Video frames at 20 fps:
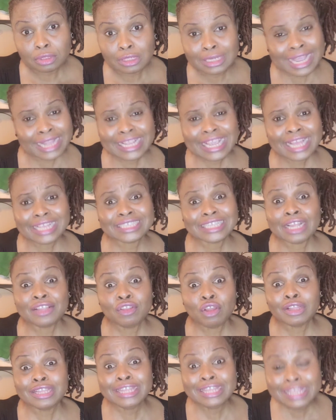Ghanaians are
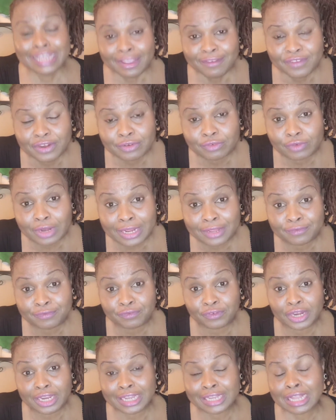not living
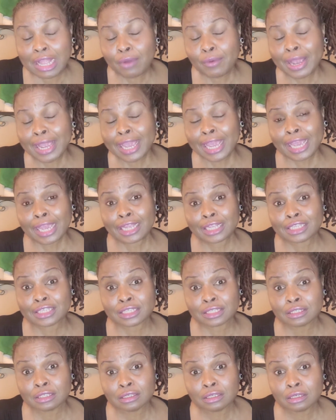rent-free in our
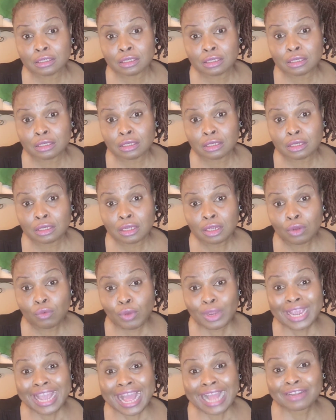heads.
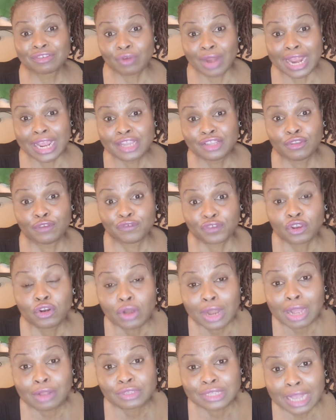We are trying to
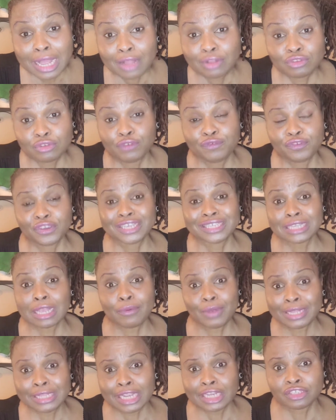figure out how to fix
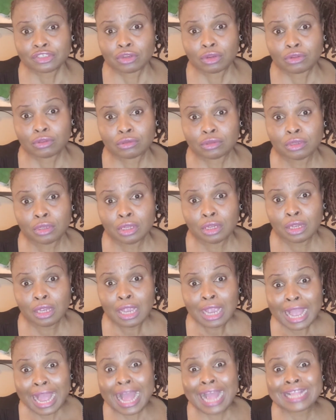our nation.
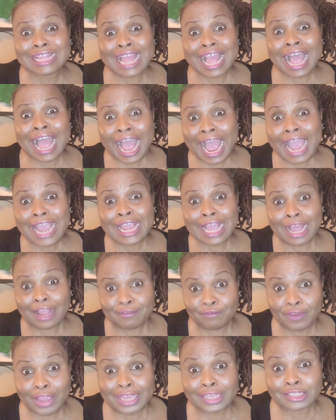And I
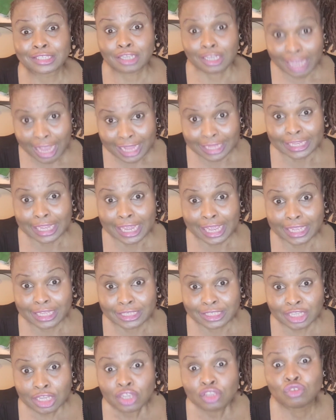advise
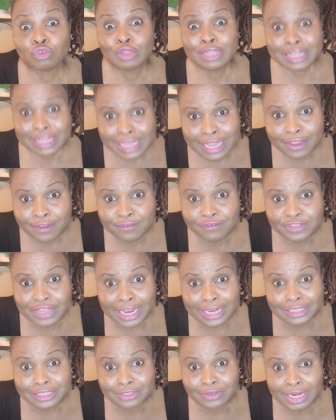Ghanaians to leave
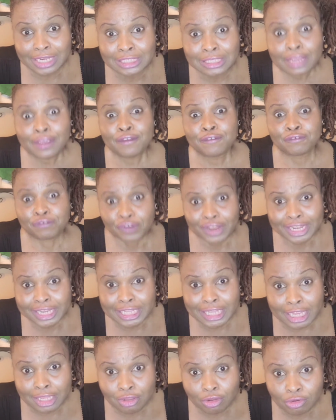Nigerians
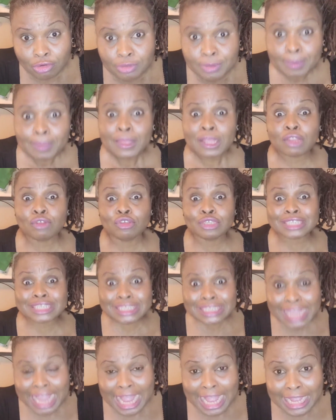freaking alone, to
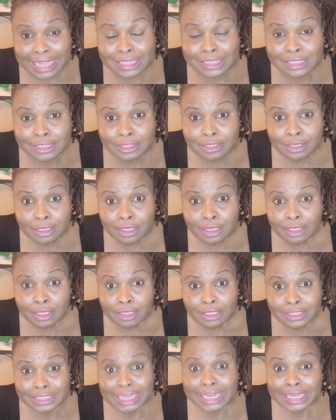start
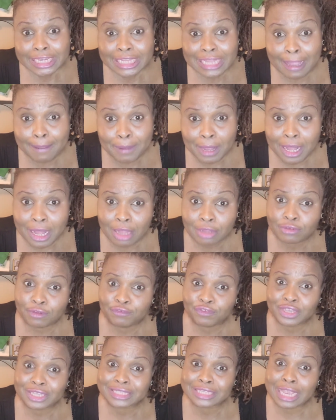thinking about how to
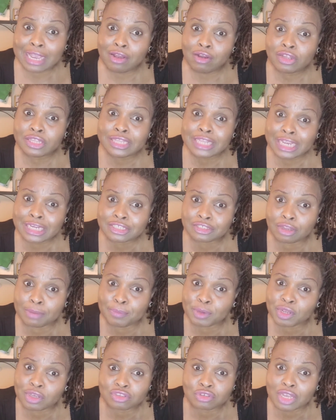fix their own nation,
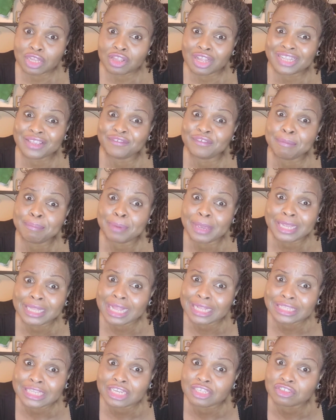because you're not even paying
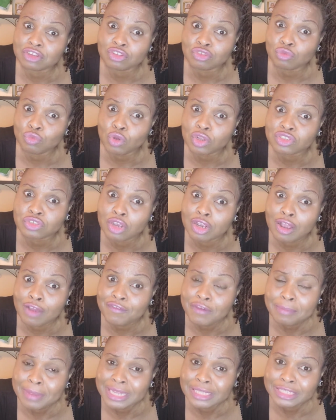attention to what your
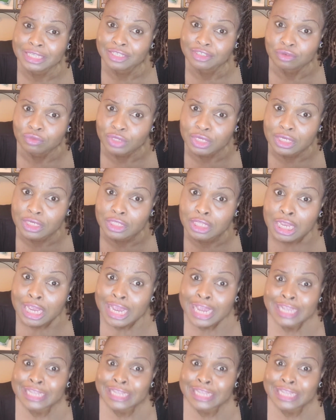government is doing.